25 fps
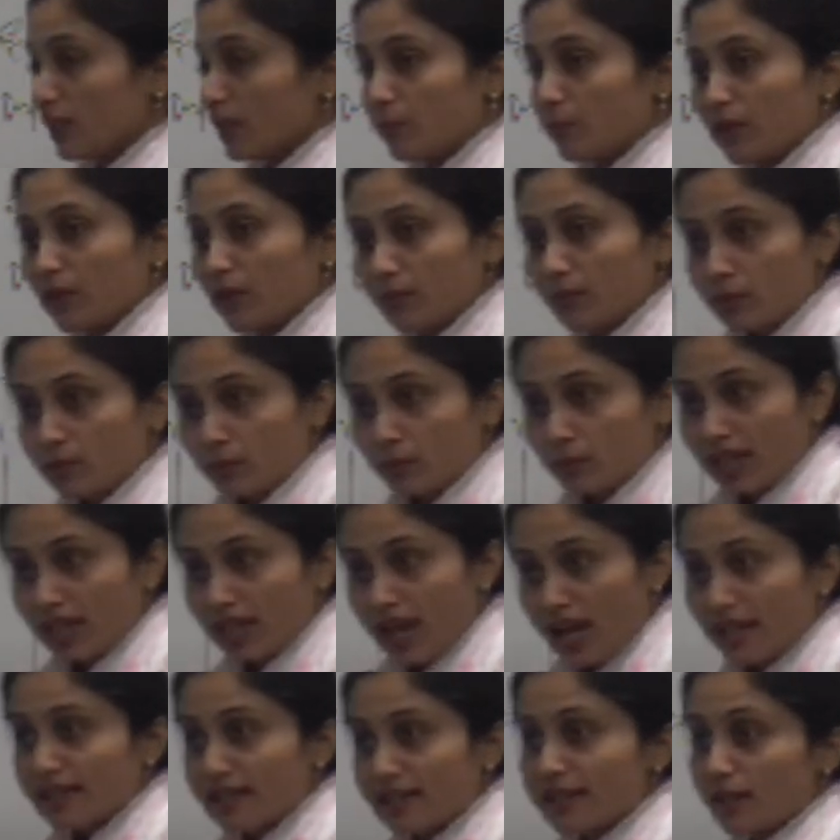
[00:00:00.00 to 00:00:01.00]
between
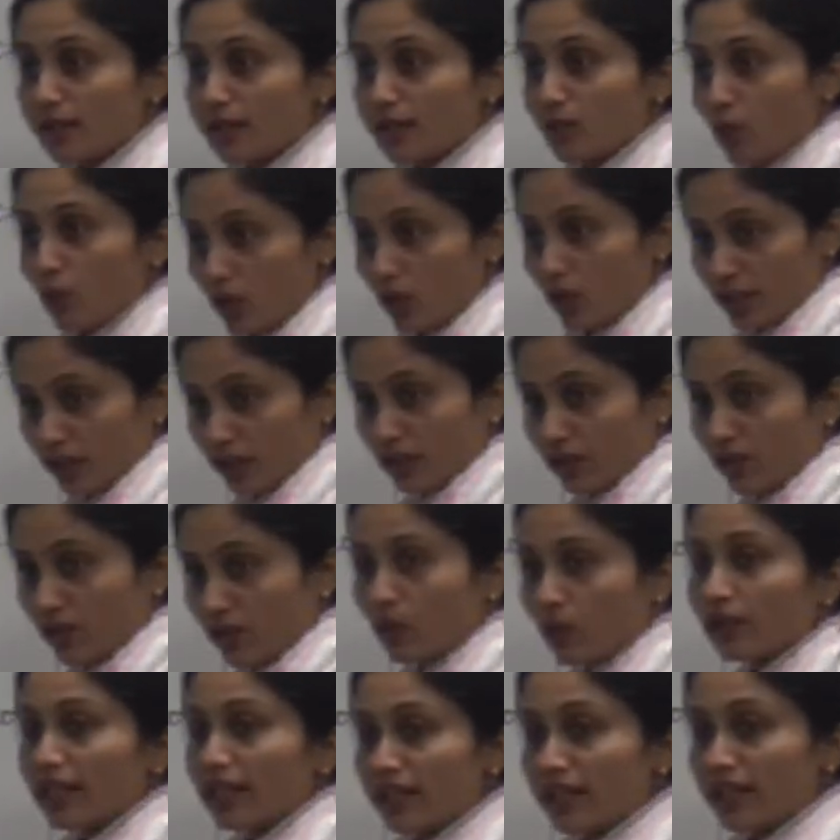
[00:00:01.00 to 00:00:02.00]
ice and water or
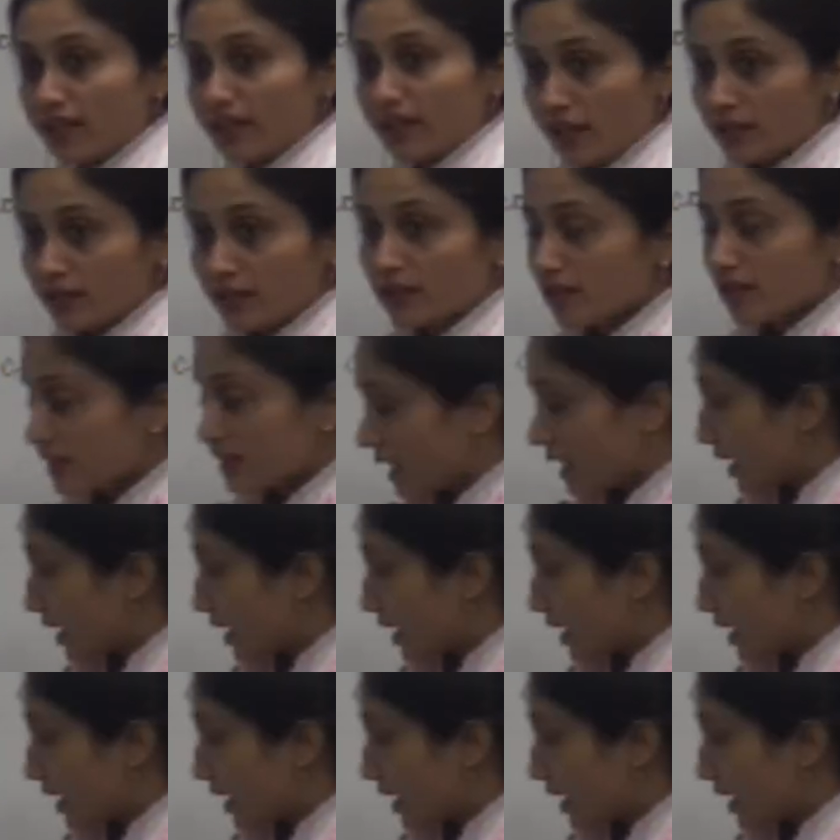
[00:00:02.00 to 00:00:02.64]
any other state,